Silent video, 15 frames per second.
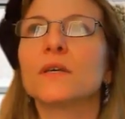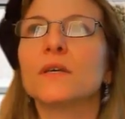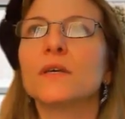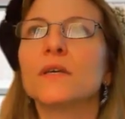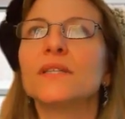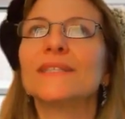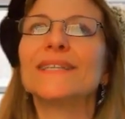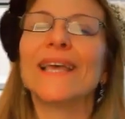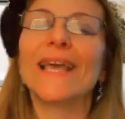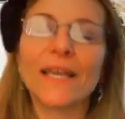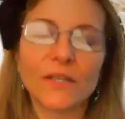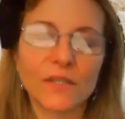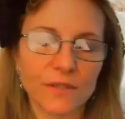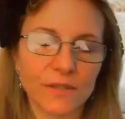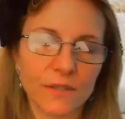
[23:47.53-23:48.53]
It
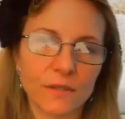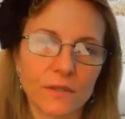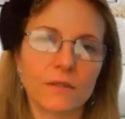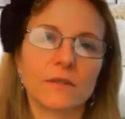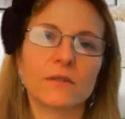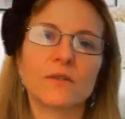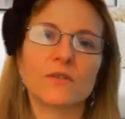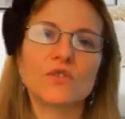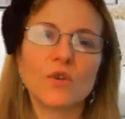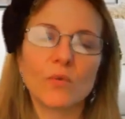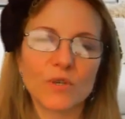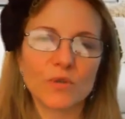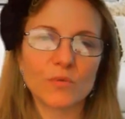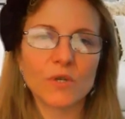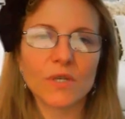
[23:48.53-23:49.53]
takes so
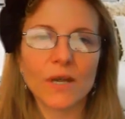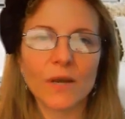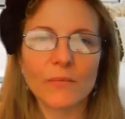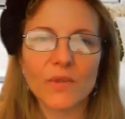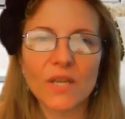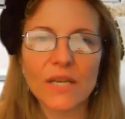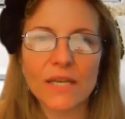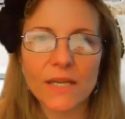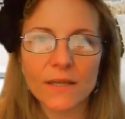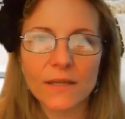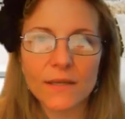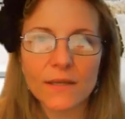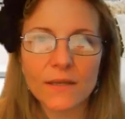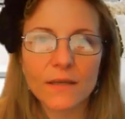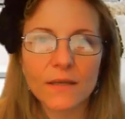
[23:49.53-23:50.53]
much more time than needed.
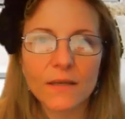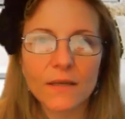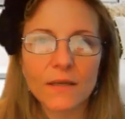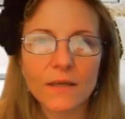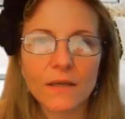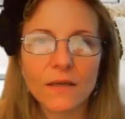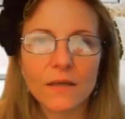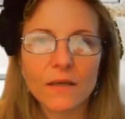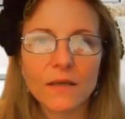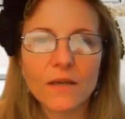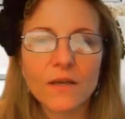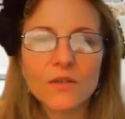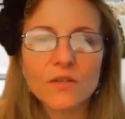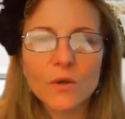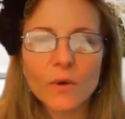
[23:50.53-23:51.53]

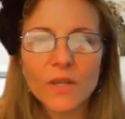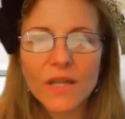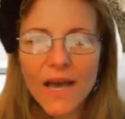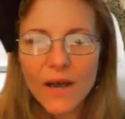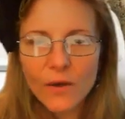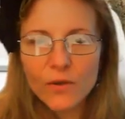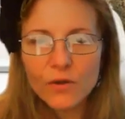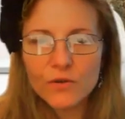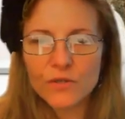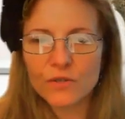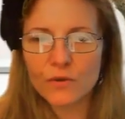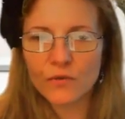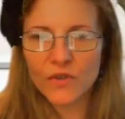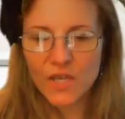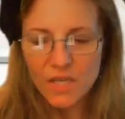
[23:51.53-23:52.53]
So allow
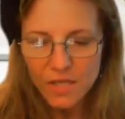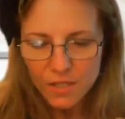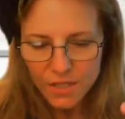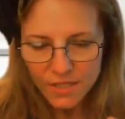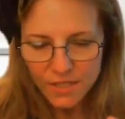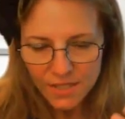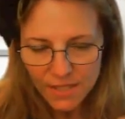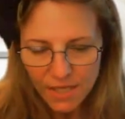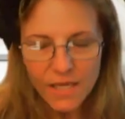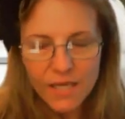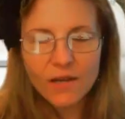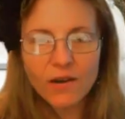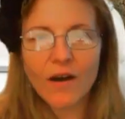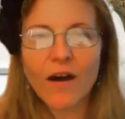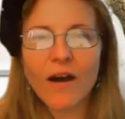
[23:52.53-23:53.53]
yourself to take
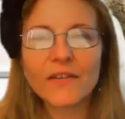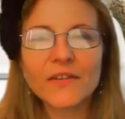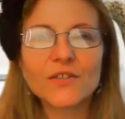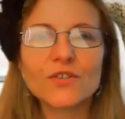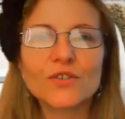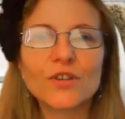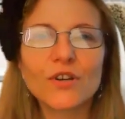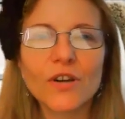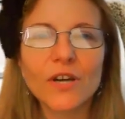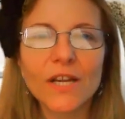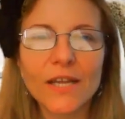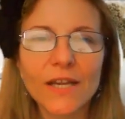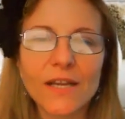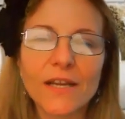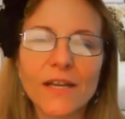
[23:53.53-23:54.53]
on this
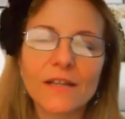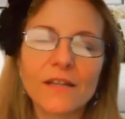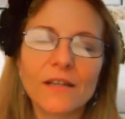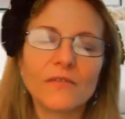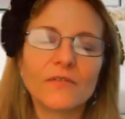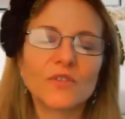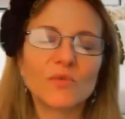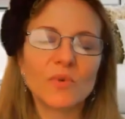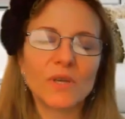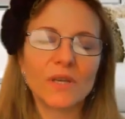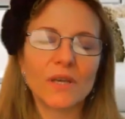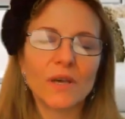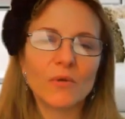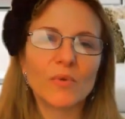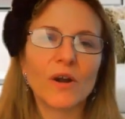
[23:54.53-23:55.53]
journey, and I'd love to be
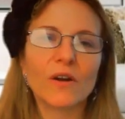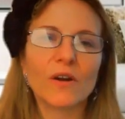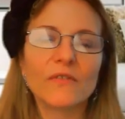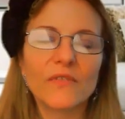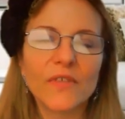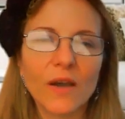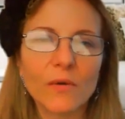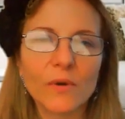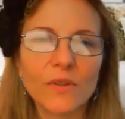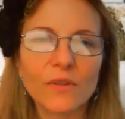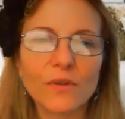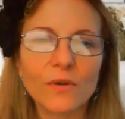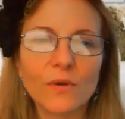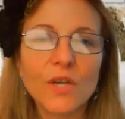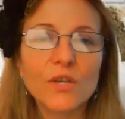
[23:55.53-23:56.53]
part of that with
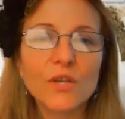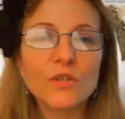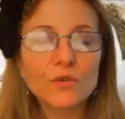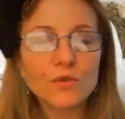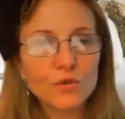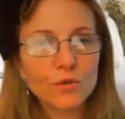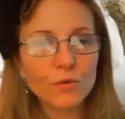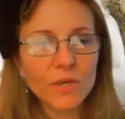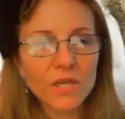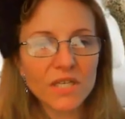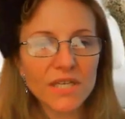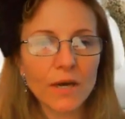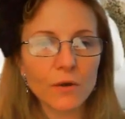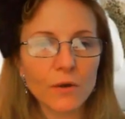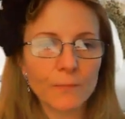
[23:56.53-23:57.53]
you. So do reach
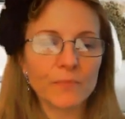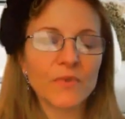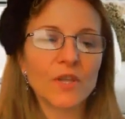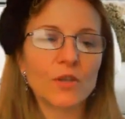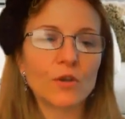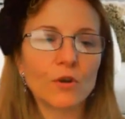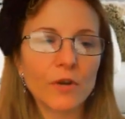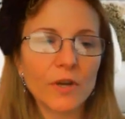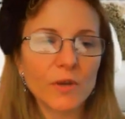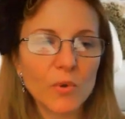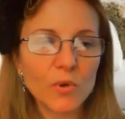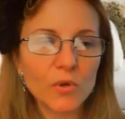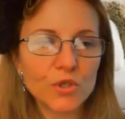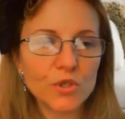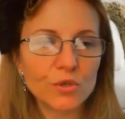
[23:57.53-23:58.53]
out. You're
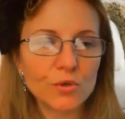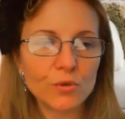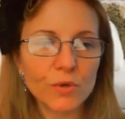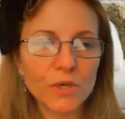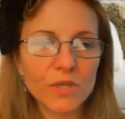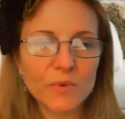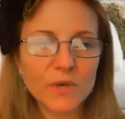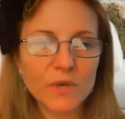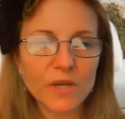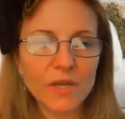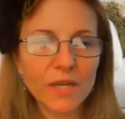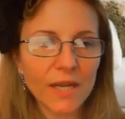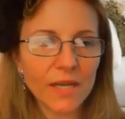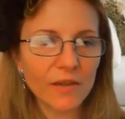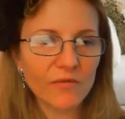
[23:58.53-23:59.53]
able to reach me on
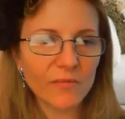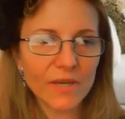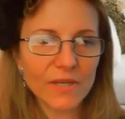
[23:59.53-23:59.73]
any of my